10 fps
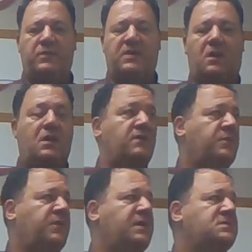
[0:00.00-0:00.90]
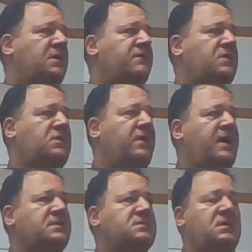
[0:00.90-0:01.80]
We've been all over the place, all over the
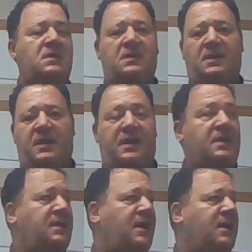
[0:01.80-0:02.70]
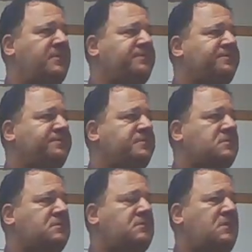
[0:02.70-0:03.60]
U.S. And
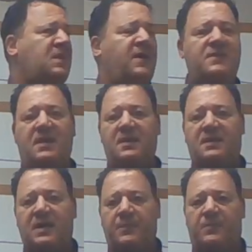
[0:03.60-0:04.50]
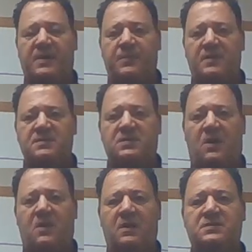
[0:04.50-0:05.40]
evidently, a couple people that
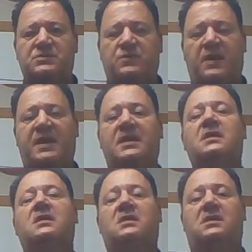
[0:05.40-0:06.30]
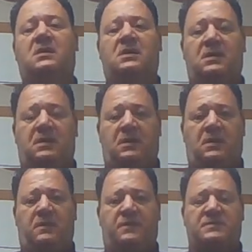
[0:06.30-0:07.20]
saw us train
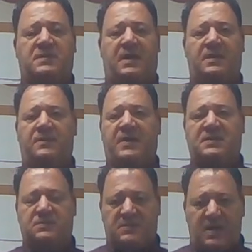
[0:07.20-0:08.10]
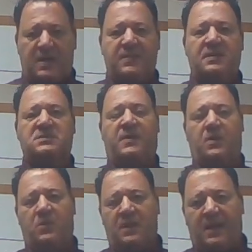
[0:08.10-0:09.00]
made some comments about
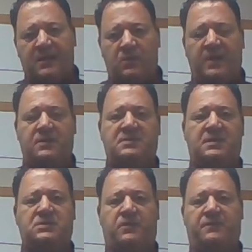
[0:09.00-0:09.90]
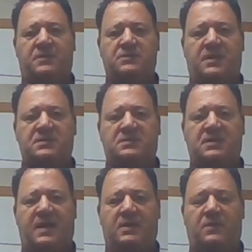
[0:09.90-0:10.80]
I really like the way you teach the refrigeration
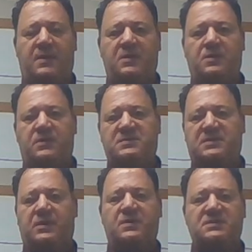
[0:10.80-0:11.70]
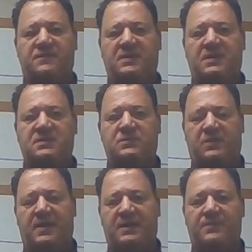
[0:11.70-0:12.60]
cycle, and I'm going to do a series of these
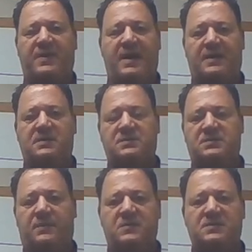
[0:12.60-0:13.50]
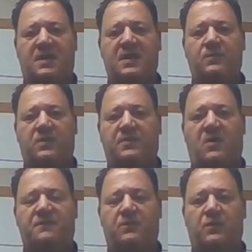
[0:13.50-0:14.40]
when I get back in the summertime when I'm
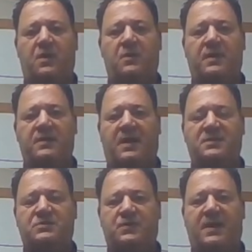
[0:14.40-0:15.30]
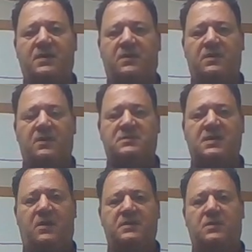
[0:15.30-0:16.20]
off the road. I tried it on the
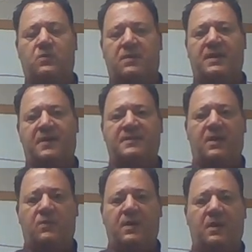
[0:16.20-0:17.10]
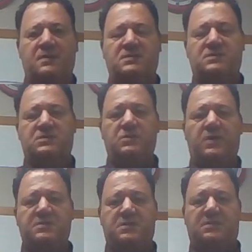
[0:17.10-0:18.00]
hotel. It didn't work out that well. It's just too
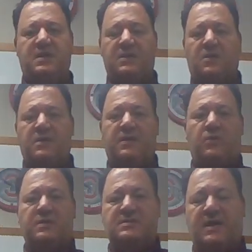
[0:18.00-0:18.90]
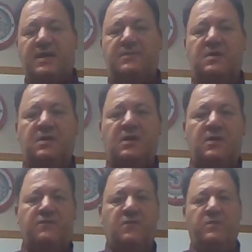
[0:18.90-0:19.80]
much to take on at one time
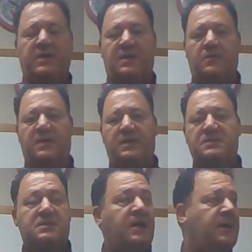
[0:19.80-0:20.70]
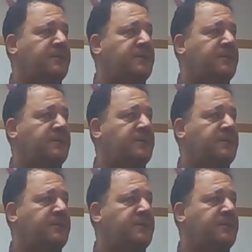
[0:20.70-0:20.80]
for me anyways.